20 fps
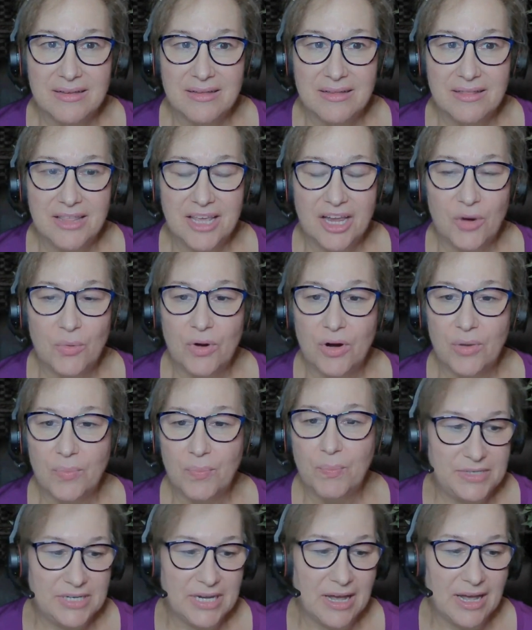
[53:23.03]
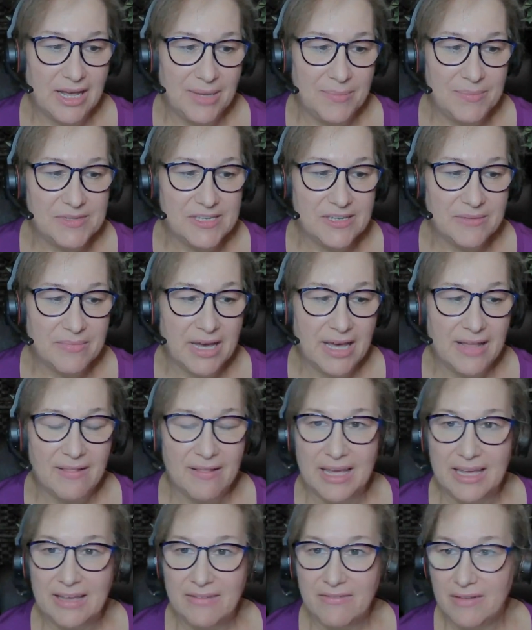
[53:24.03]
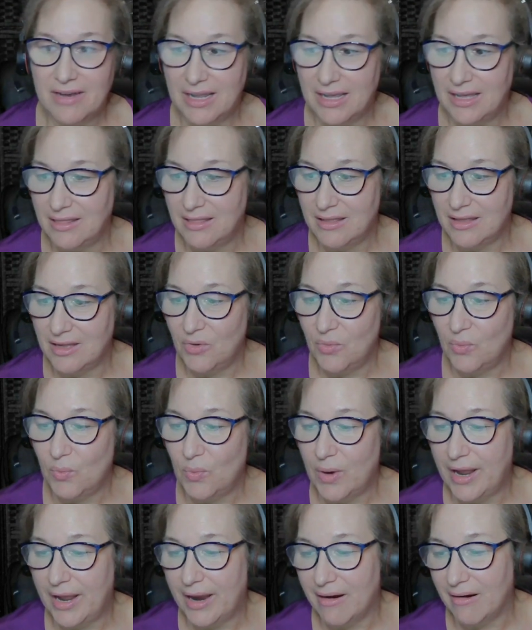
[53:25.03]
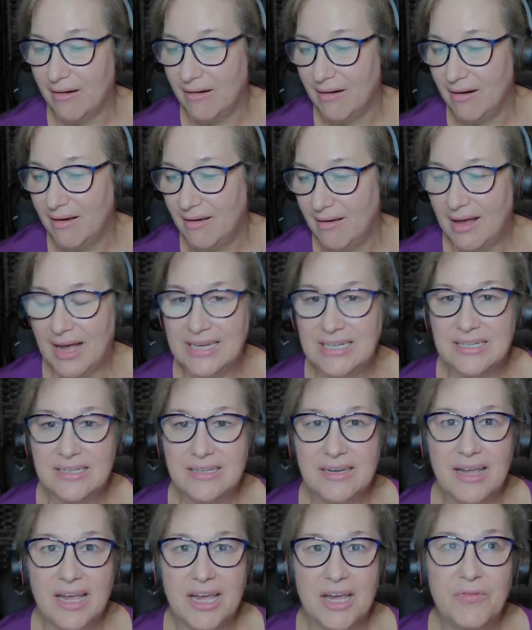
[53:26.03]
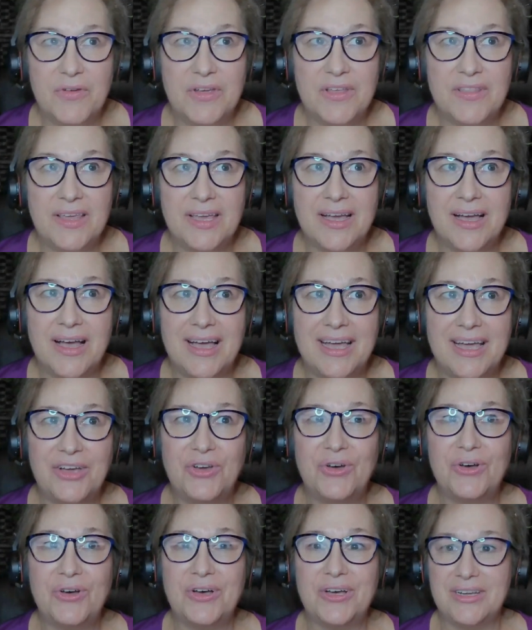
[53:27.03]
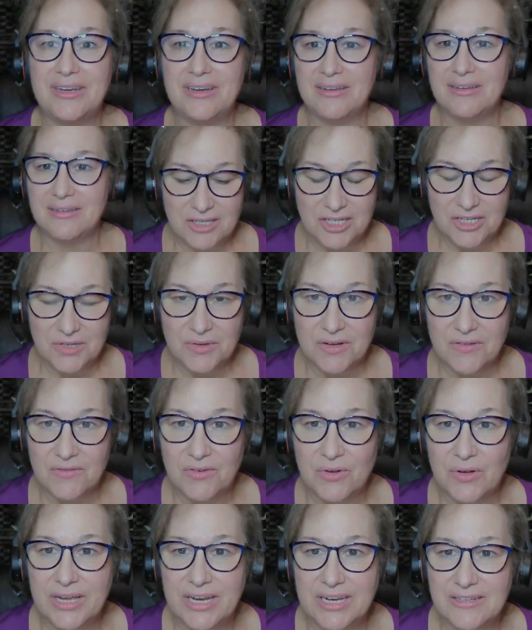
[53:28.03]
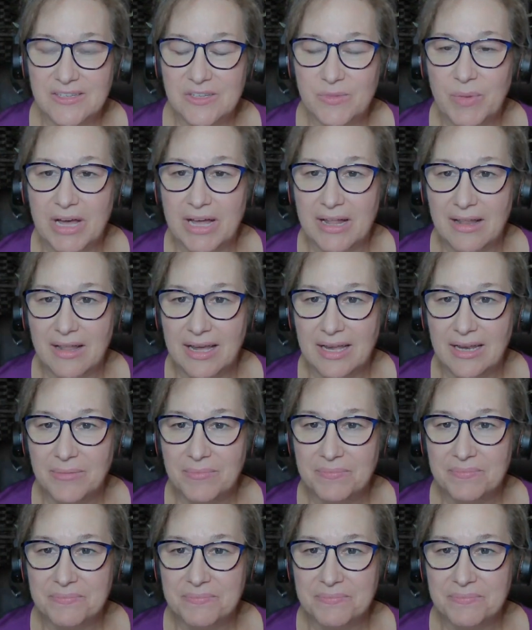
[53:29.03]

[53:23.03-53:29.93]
There were times in my life, Nathan, where I did everything I could to avoid a spotlight